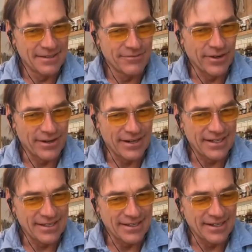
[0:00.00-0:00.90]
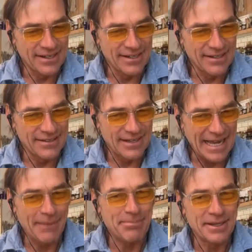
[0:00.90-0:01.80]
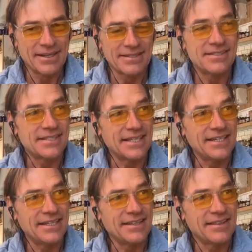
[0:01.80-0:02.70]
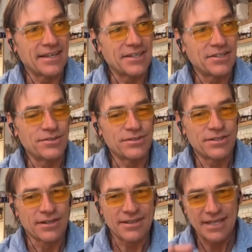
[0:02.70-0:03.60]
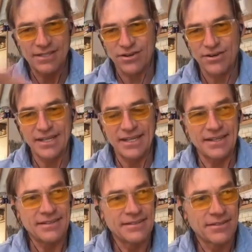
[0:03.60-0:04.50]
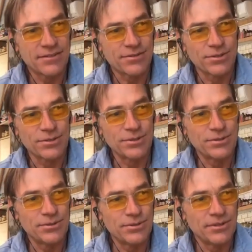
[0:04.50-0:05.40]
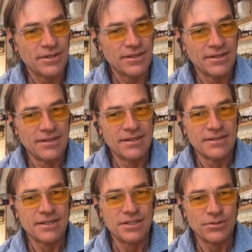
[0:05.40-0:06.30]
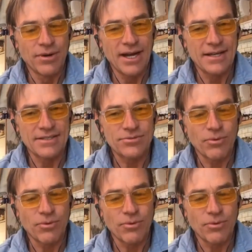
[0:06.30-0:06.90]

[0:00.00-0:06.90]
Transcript: very happy to see that you took that journey through the U.S.